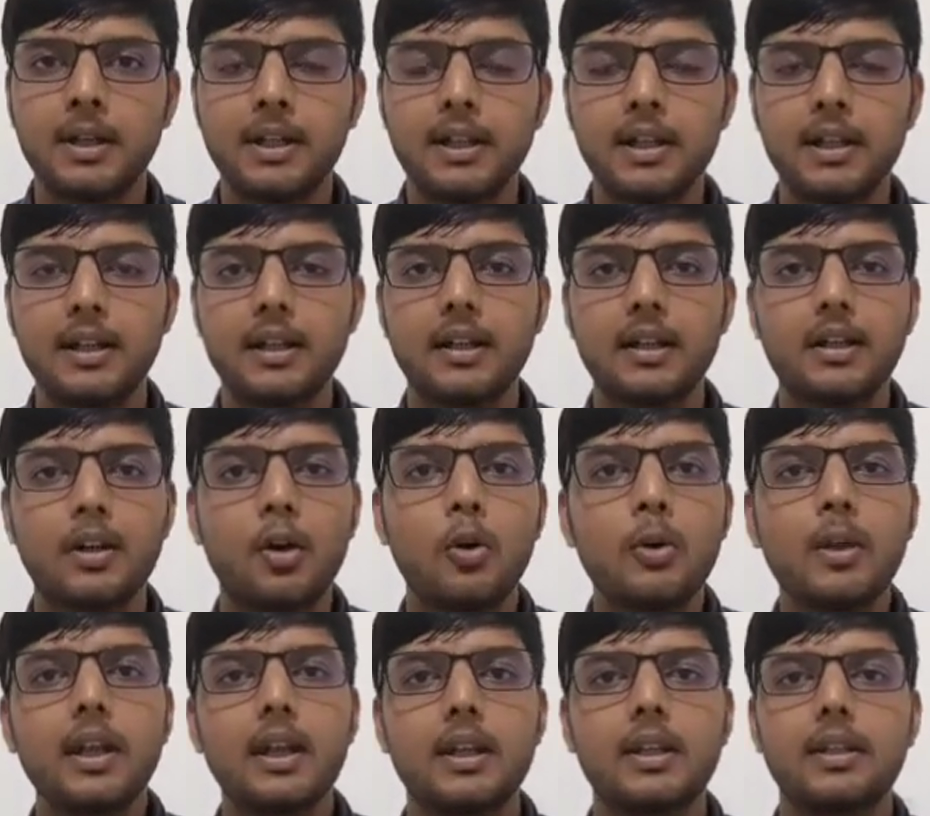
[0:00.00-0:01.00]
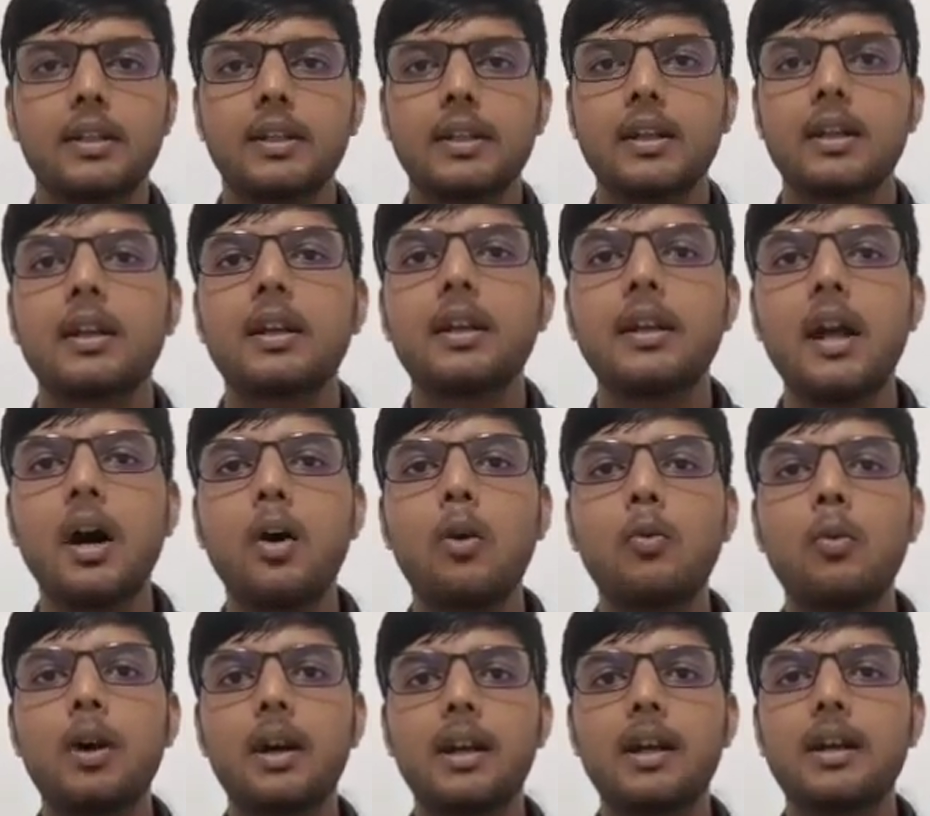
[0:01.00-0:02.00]
material. Okay, now
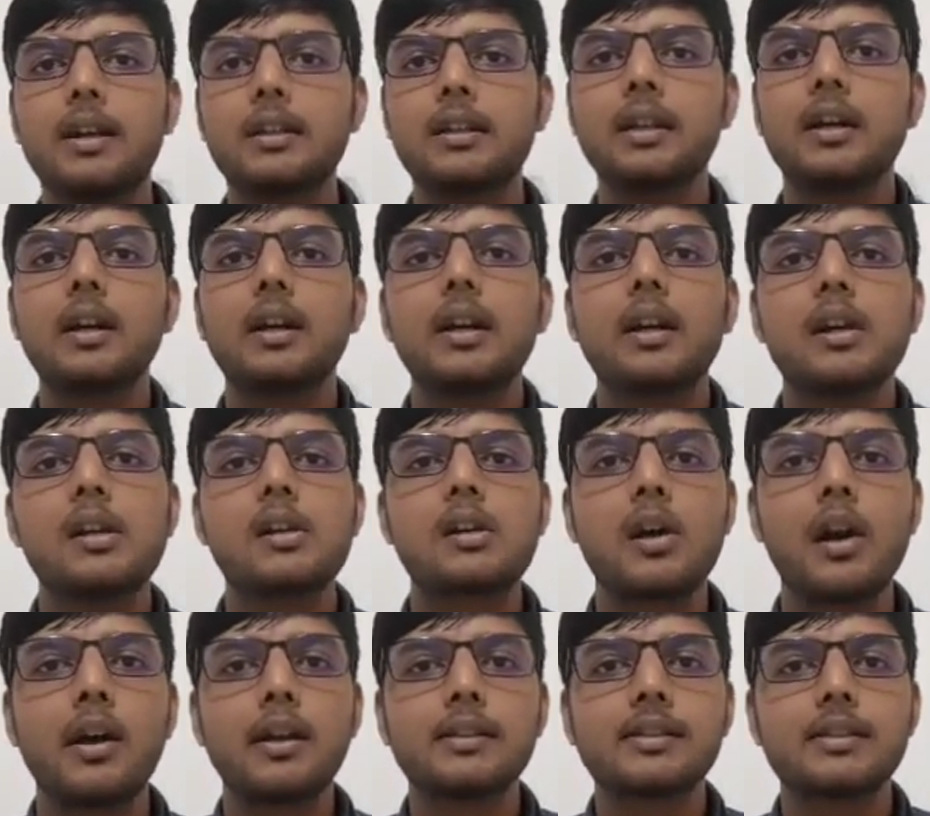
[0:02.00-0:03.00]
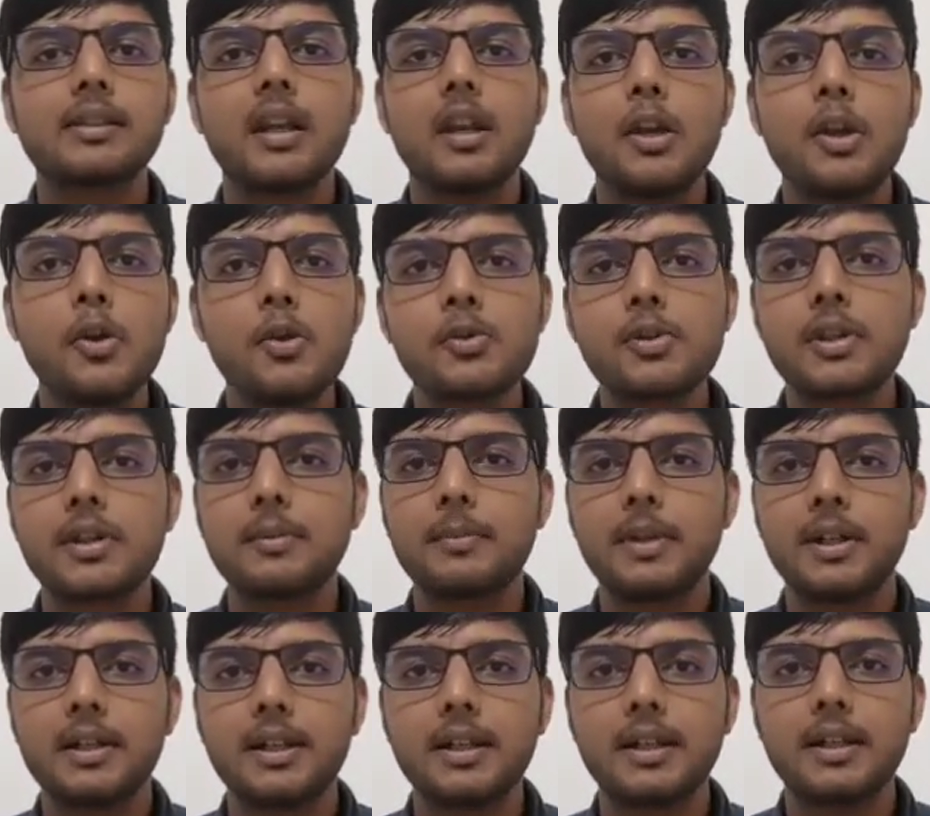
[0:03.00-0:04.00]
what are the translucent
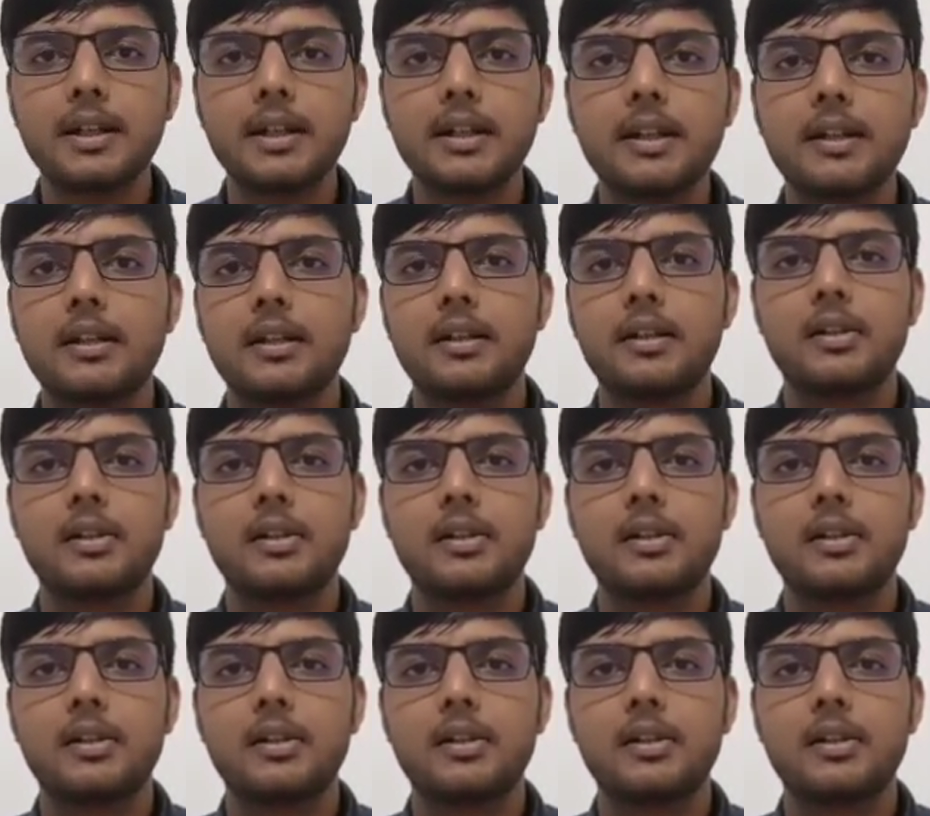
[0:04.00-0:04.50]
material?